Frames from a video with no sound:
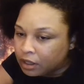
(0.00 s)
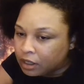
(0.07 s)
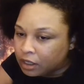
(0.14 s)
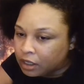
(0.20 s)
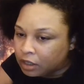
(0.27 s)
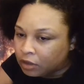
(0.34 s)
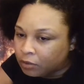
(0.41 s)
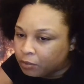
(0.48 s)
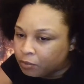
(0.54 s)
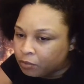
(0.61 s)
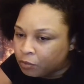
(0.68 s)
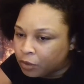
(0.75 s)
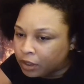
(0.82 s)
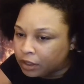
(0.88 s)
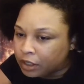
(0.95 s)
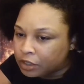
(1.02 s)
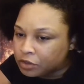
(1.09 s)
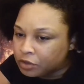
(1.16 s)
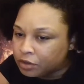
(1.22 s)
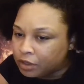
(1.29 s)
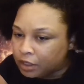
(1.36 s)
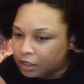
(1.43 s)
I don't recognize
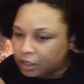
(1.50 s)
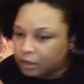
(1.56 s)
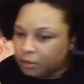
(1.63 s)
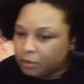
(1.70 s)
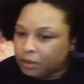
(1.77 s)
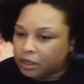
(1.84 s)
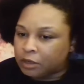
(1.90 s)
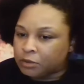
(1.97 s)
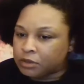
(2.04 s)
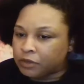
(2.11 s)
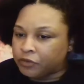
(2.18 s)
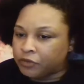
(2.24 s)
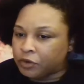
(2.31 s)
your name, so if